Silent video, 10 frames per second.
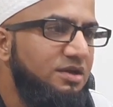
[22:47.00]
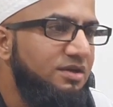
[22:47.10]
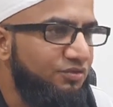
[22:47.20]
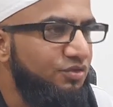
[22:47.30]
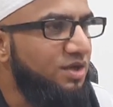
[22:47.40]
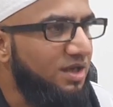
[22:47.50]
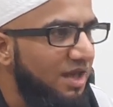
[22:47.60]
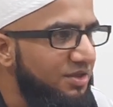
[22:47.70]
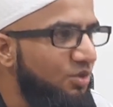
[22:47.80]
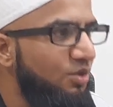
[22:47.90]
If you
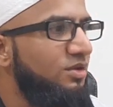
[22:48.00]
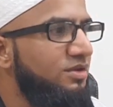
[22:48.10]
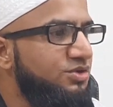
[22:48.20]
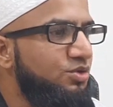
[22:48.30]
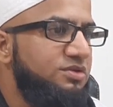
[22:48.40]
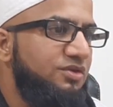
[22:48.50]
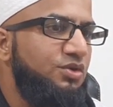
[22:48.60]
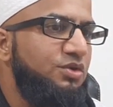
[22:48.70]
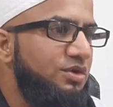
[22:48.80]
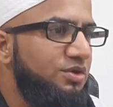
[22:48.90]
gather all the schools of
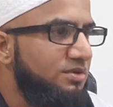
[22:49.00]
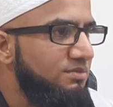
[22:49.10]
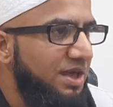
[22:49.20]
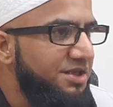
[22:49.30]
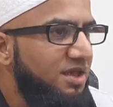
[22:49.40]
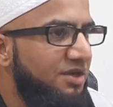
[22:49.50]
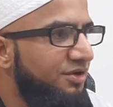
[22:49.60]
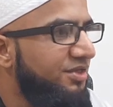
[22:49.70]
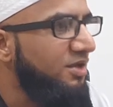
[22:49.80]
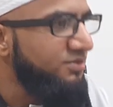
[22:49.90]
thought, you could have
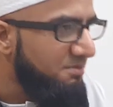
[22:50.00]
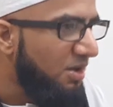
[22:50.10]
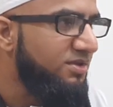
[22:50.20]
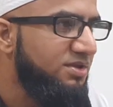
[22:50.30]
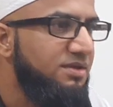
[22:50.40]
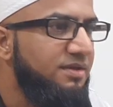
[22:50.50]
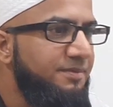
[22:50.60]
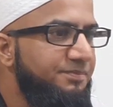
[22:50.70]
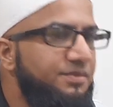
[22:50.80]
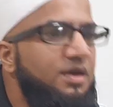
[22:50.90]
800,000 books
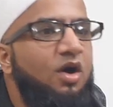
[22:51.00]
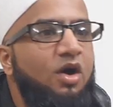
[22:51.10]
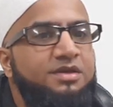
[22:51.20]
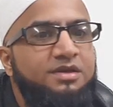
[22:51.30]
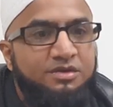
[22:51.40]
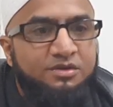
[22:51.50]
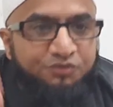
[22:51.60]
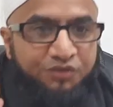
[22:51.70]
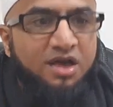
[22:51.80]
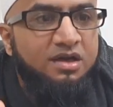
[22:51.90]
on
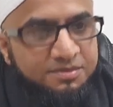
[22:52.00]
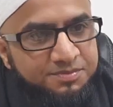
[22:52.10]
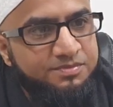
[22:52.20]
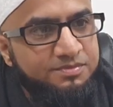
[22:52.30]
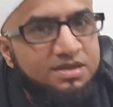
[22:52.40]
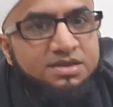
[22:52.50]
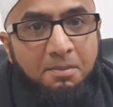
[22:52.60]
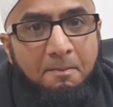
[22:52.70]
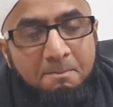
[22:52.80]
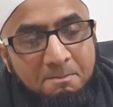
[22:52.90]
fiqh. It's a
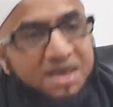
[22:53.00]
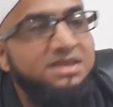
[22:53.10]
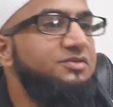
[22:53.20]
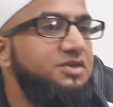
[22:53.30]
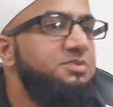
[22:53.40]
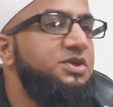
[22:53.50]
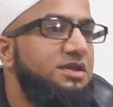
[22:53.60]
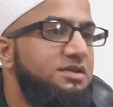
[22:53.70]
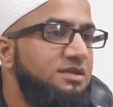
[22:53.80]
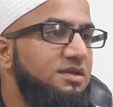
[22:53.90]
massive
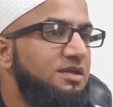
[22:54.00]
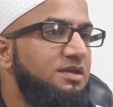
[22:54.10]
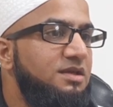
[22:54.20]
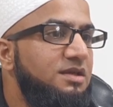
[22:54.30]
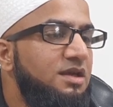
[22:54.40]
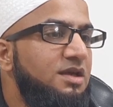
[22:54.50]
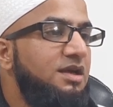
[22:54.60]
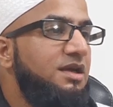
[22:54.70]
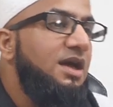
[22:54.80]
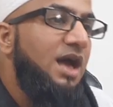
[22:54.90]
subject.
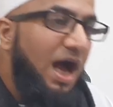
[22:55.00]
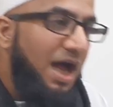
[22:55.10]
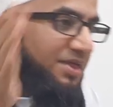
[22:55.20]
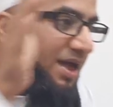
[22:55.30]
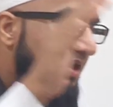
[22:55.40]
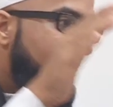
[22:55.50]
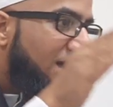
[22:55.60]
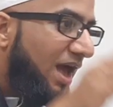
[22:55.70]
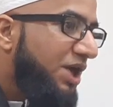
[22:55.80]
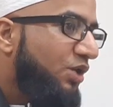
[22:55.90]
And then
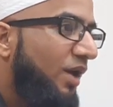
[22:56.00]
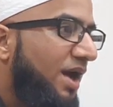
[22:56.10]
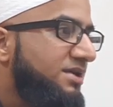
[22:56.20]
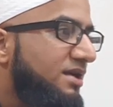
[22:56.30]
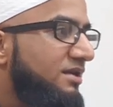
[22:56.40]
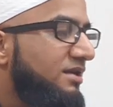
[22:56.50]
likewise,